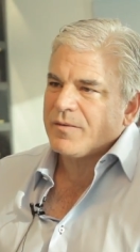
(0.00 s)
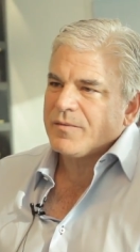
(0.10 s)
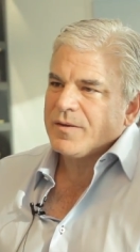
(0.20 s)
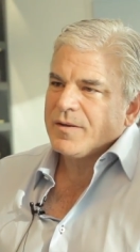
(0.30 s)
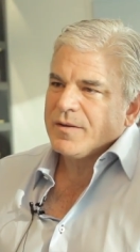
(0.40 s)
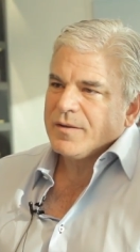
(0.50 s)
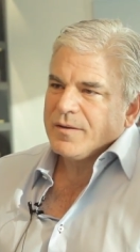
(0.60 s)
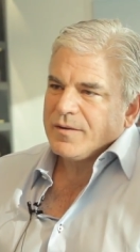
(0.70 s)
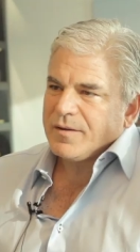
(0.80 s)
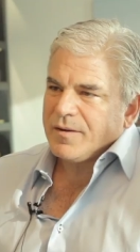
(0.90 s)
you.
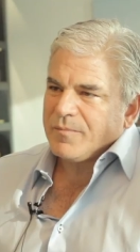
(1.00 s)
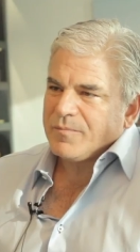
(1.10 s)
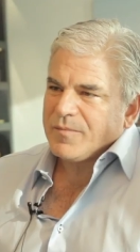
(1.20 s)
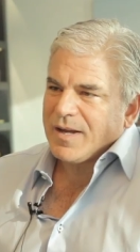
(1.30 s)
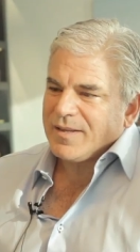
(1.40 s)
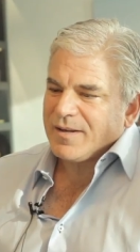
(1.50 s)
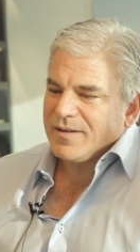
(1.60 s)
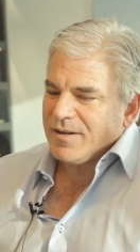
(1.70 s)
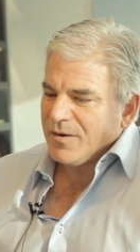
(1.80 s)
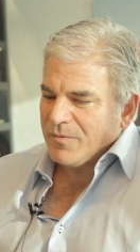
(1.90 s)
Um, I
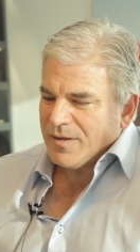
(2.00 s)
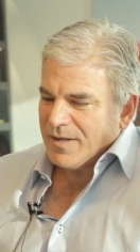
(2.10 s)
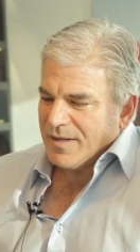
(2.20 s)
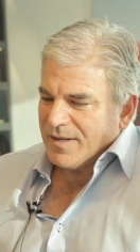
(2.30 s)
think, you know,